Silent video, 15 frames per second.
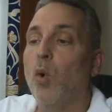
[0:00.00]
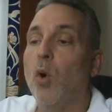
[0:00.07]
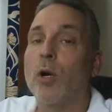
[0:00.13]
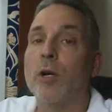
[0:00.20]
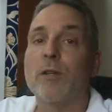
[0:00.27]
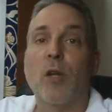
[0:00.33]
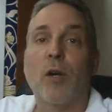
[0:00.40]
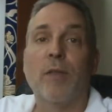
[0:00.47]

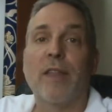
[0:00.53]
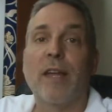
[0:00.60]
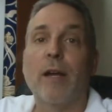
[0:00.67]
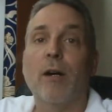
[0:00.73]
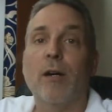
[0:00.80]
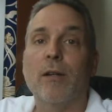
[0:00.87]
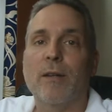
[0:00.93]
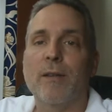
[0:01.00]
or
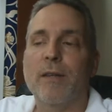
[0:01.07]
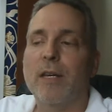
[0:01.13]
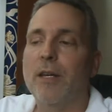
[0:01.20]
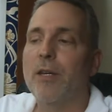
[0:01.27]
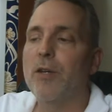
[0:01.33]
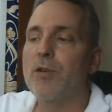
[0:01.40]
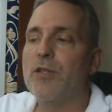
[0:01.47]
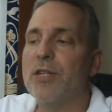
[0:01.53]
don in the
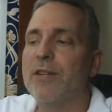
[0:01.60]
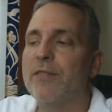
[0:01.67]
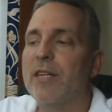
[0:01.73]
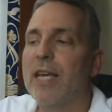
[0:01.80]
accusative